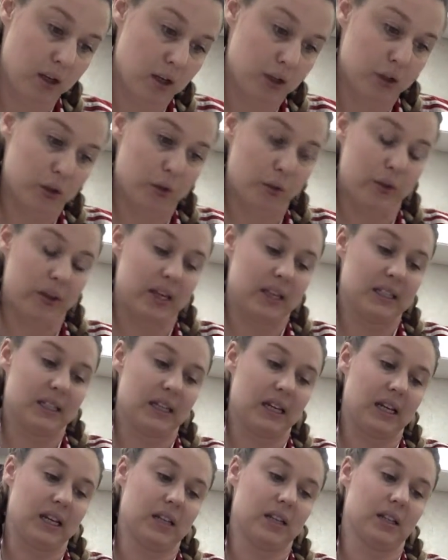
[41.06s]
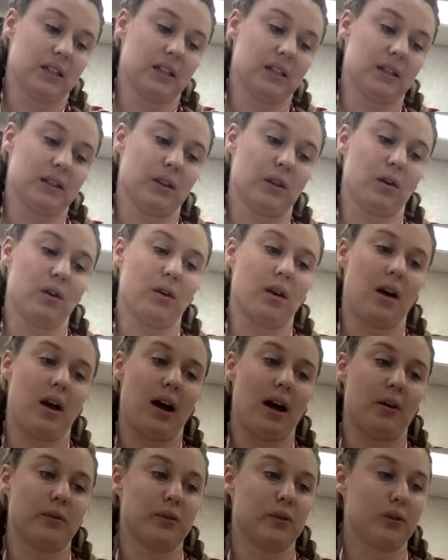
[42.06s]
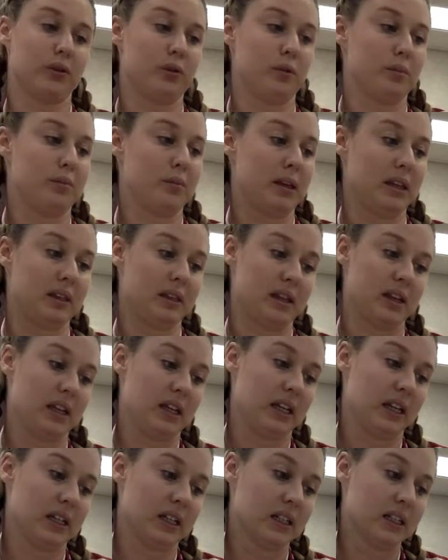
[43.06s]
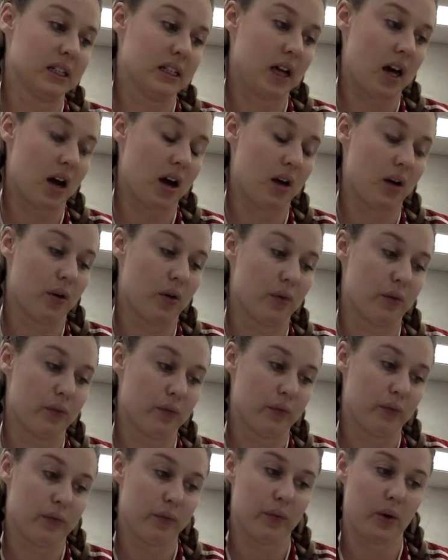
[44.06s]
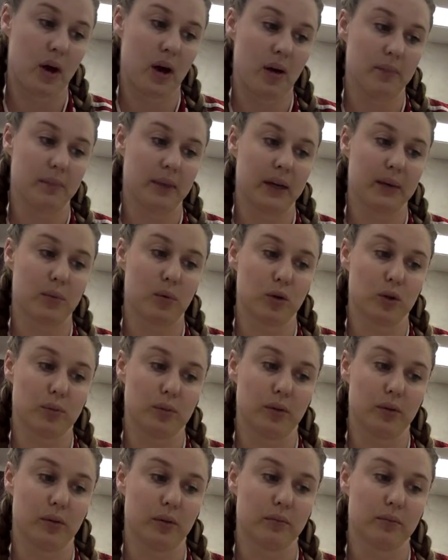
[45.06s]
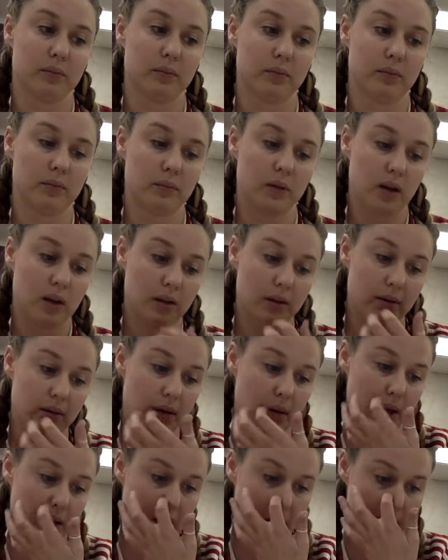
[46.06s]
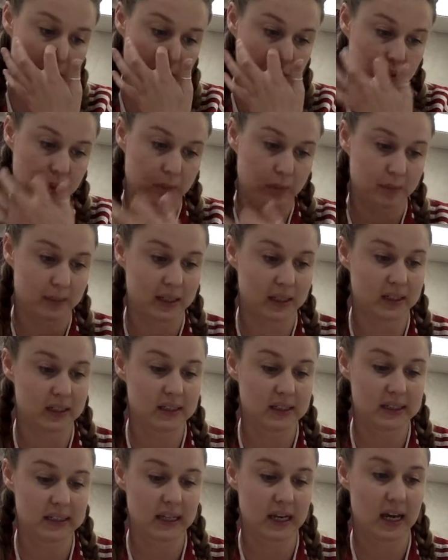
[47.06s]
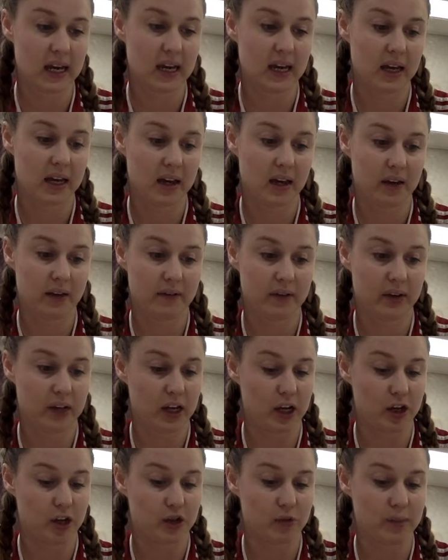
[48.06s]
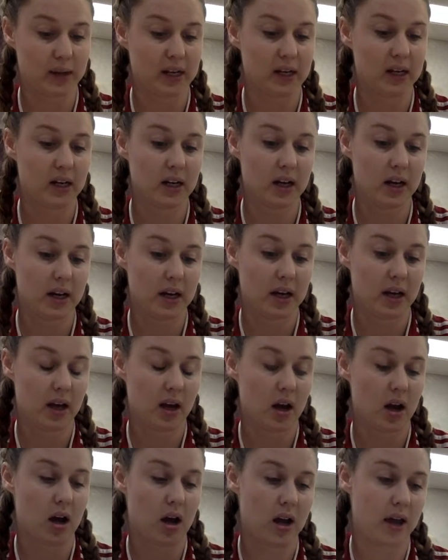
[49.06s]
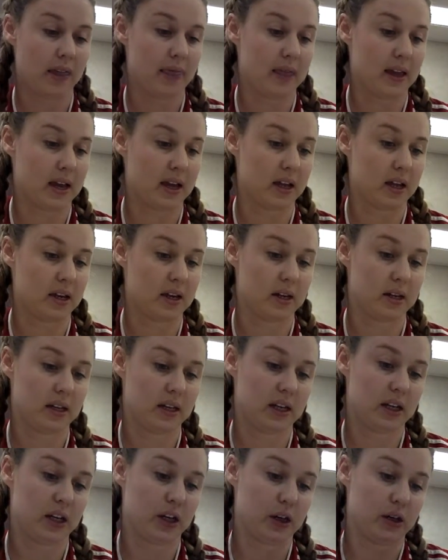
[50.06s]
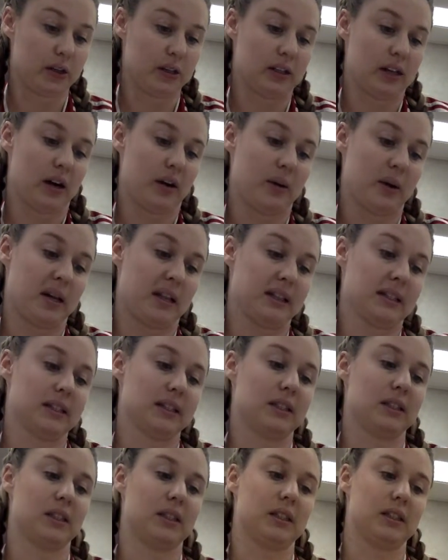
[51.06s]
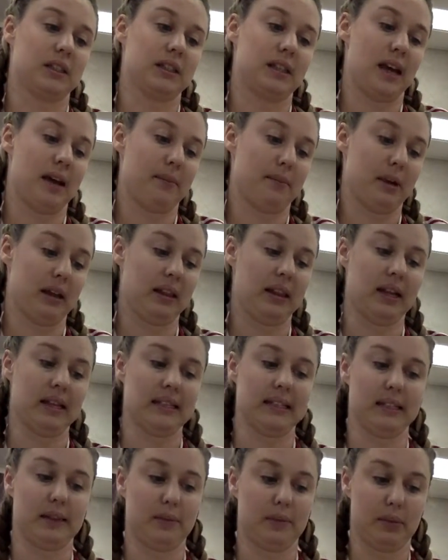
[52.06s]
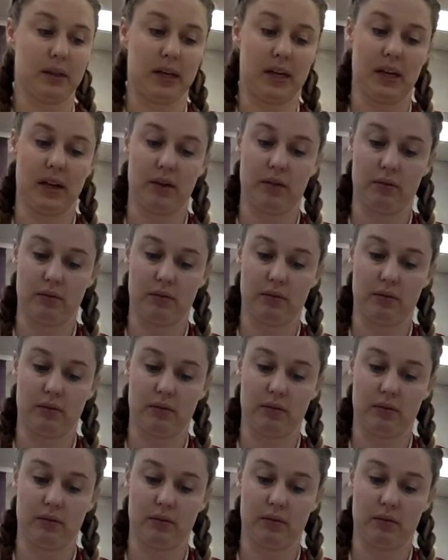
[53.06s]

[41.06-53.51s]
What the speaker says: So this is how to meet the needs of like multiple means engagement, and then here's how I set my lesson plan.